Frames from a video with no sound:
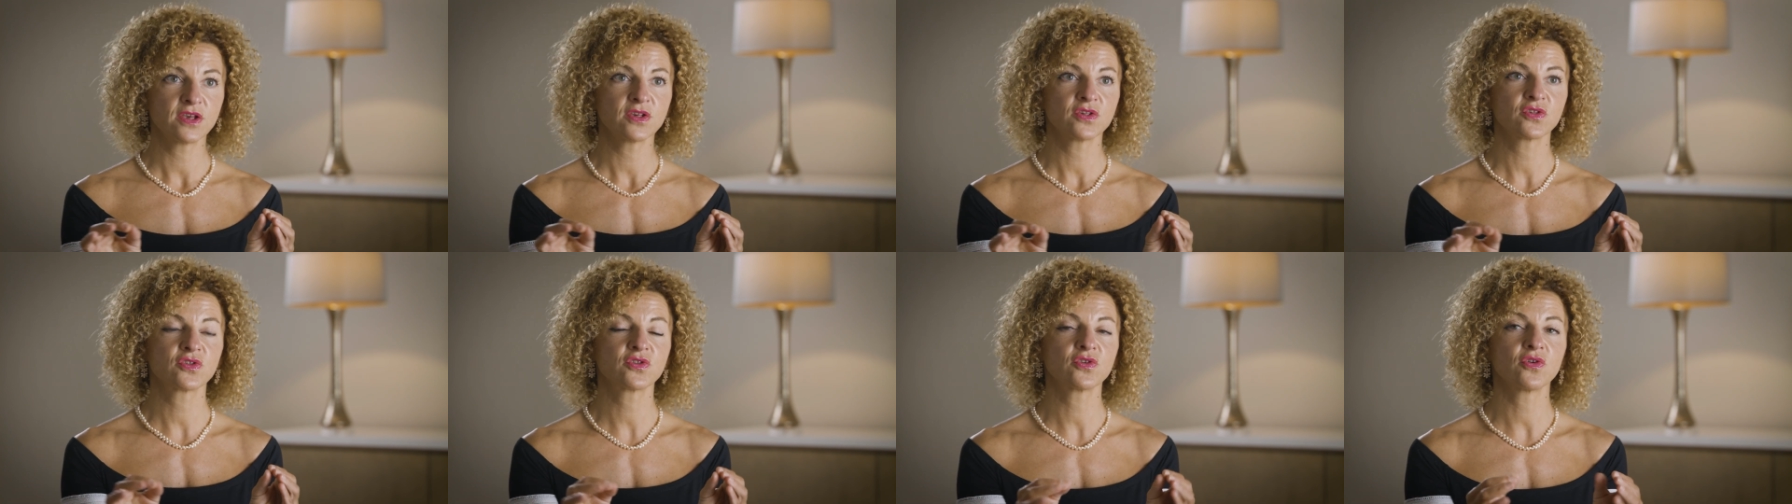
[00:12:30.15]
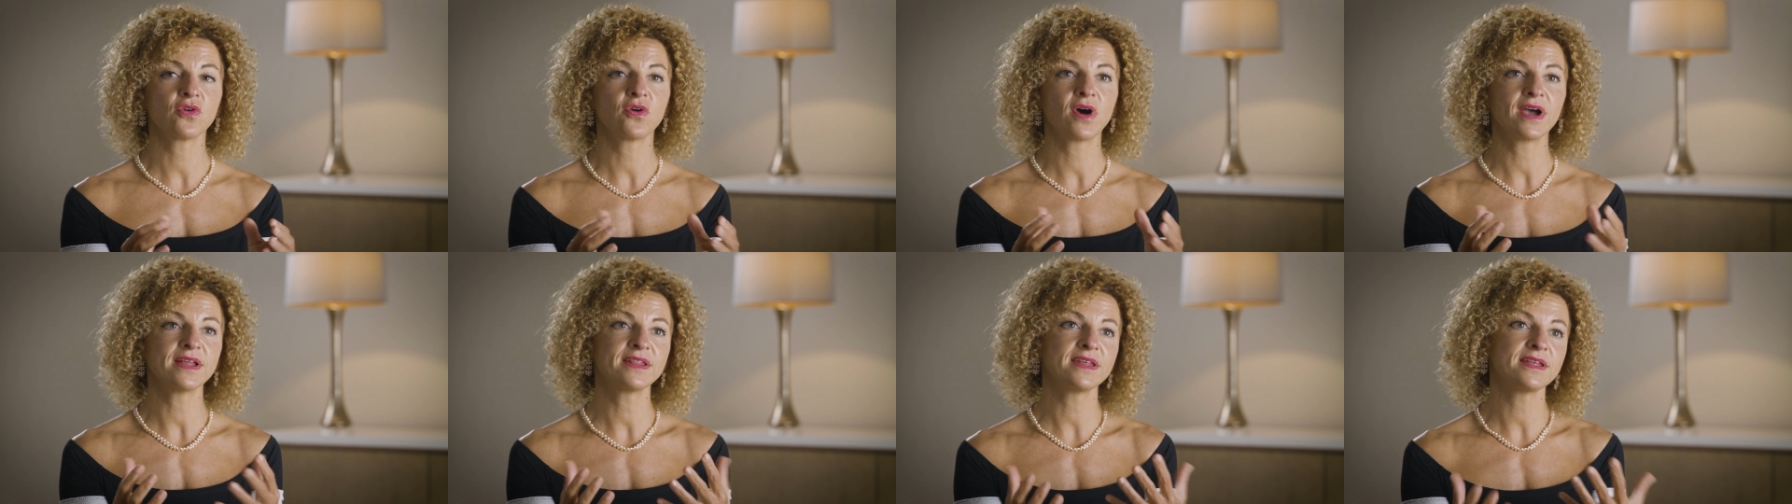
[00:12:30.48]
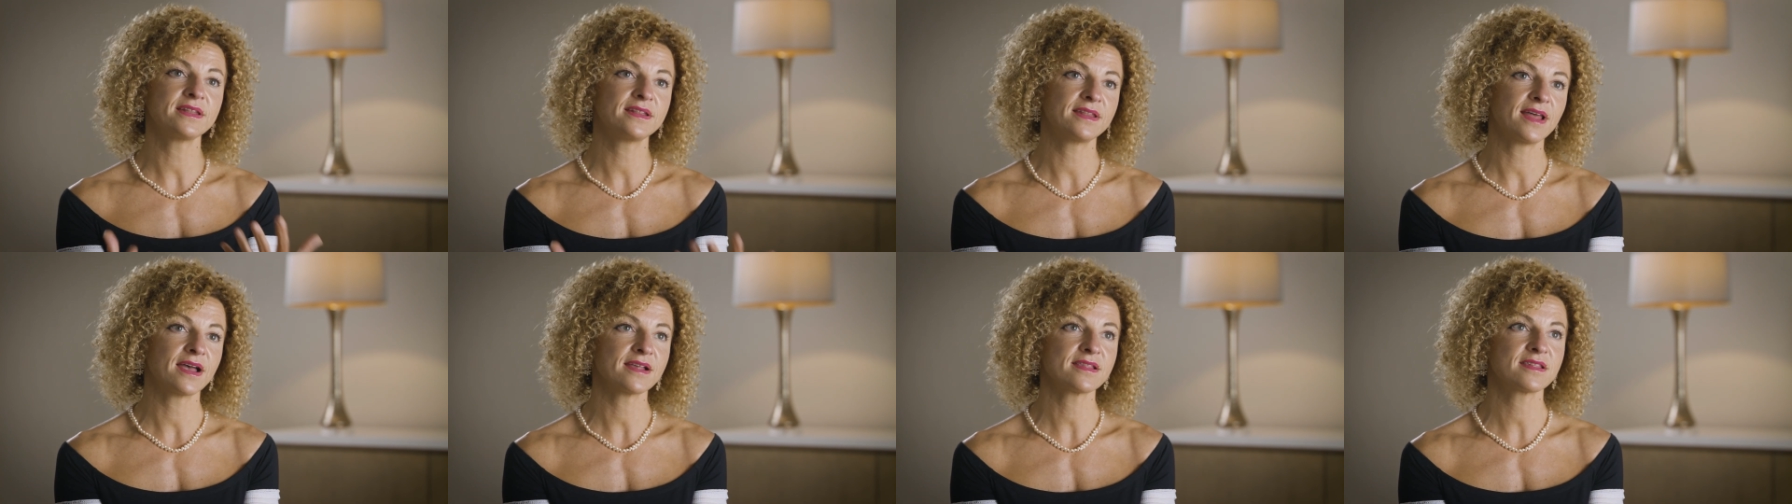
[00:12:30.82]
So I
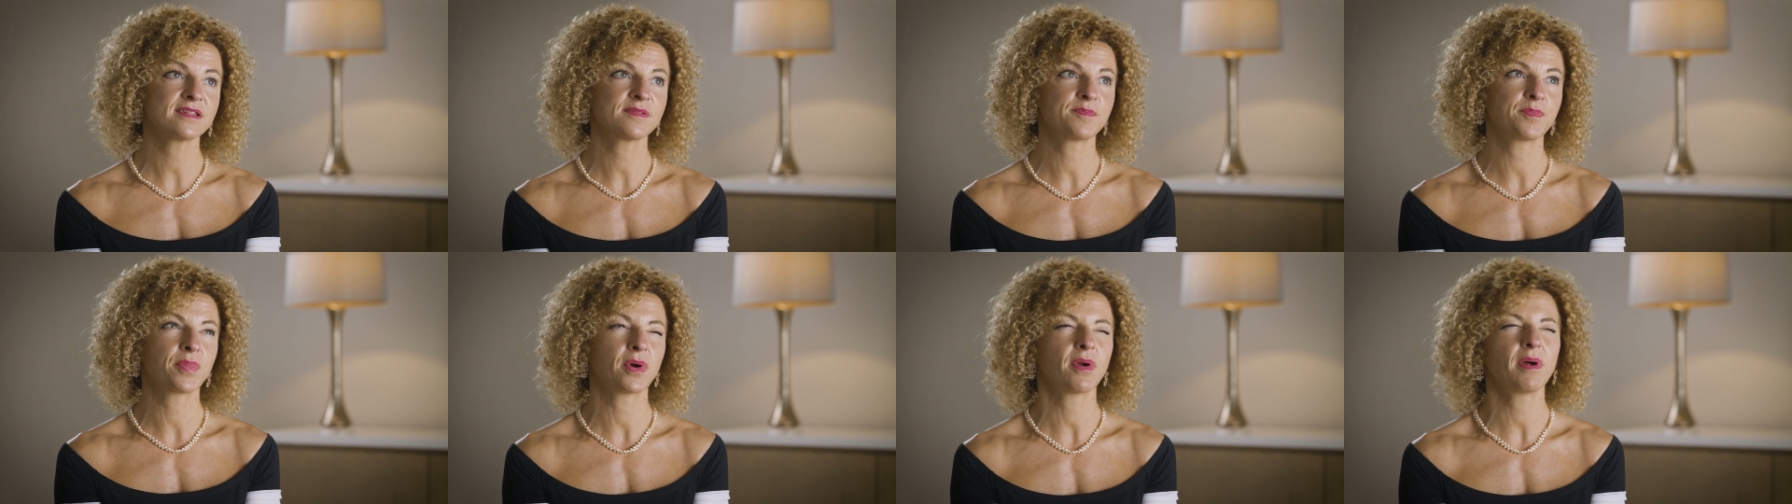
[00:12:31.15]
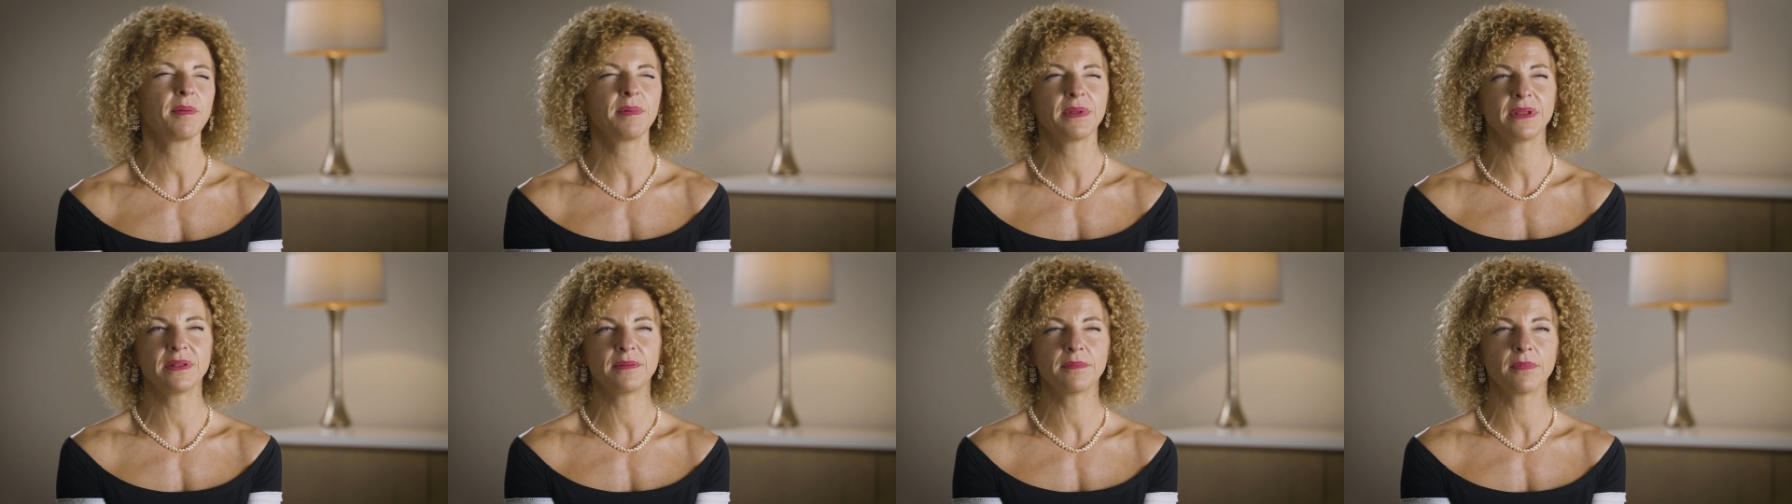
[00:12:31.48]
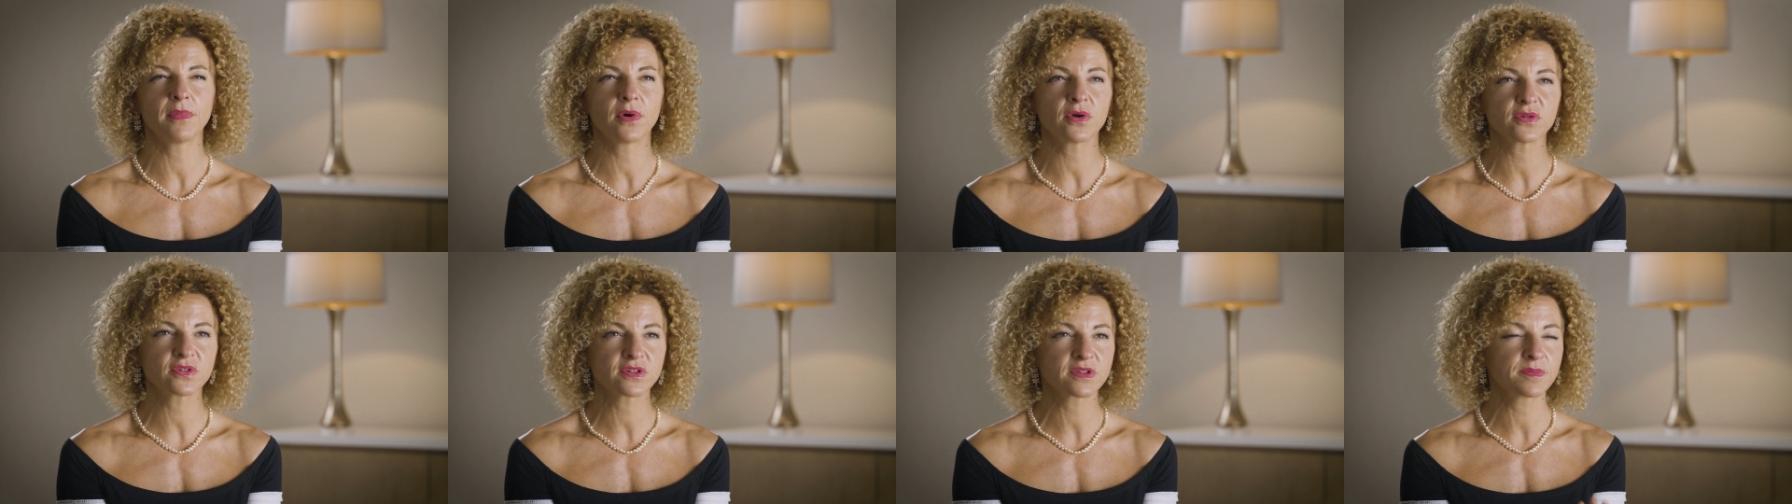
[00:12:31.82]
think that's probably the
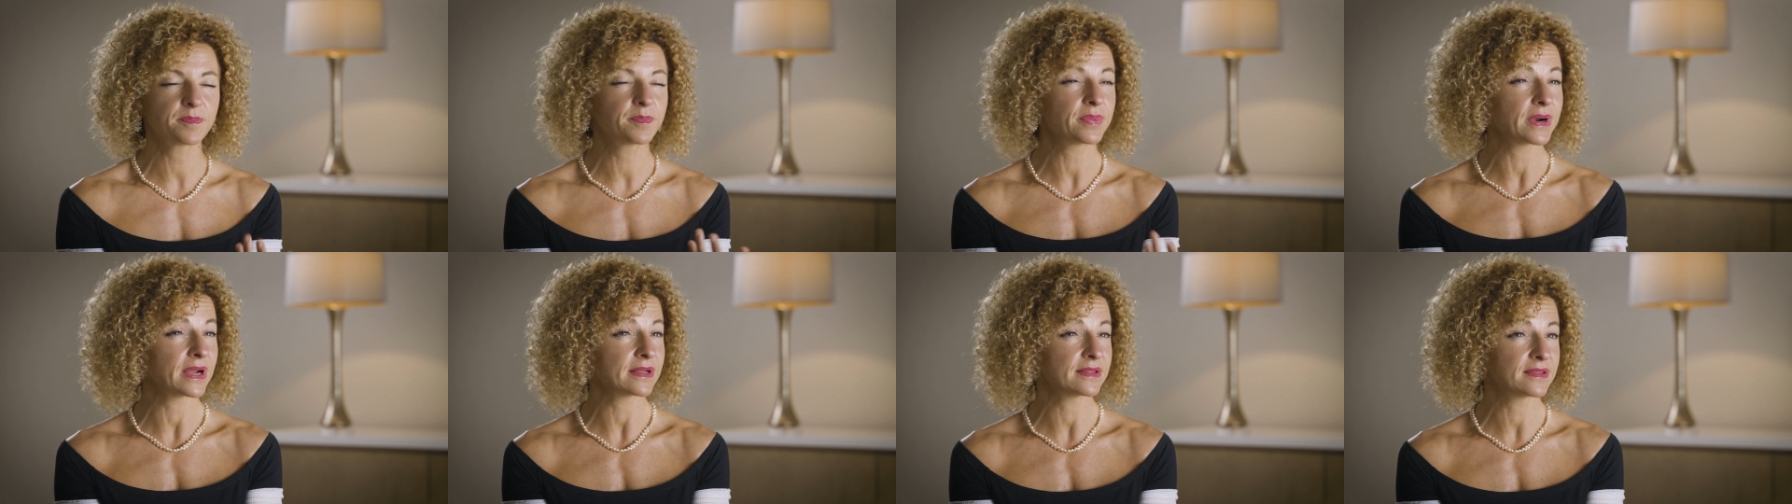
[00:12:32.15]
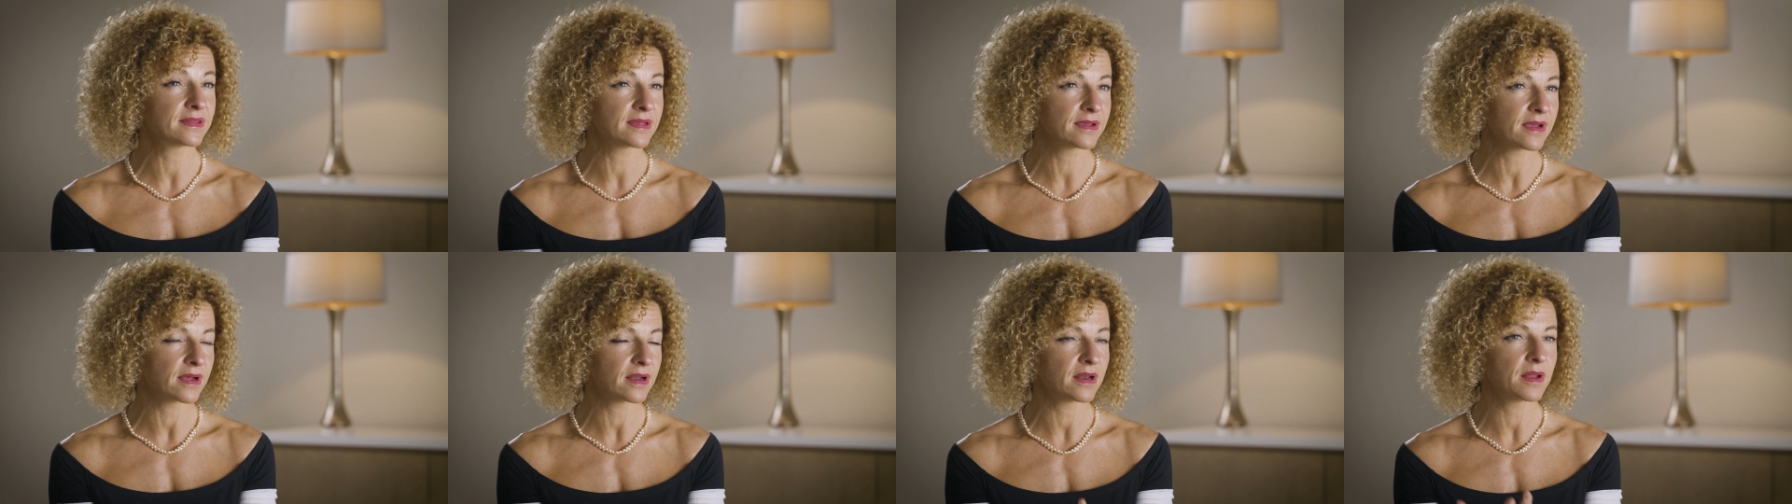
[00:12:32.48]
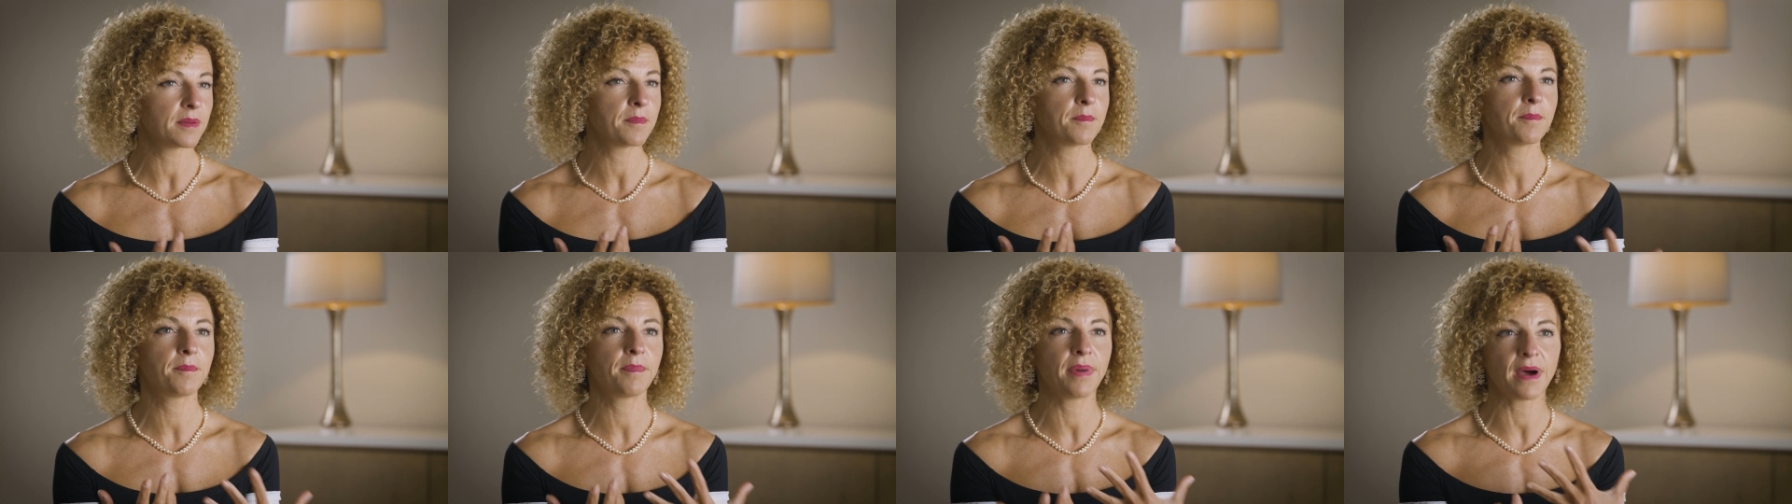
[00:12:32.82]
most practical and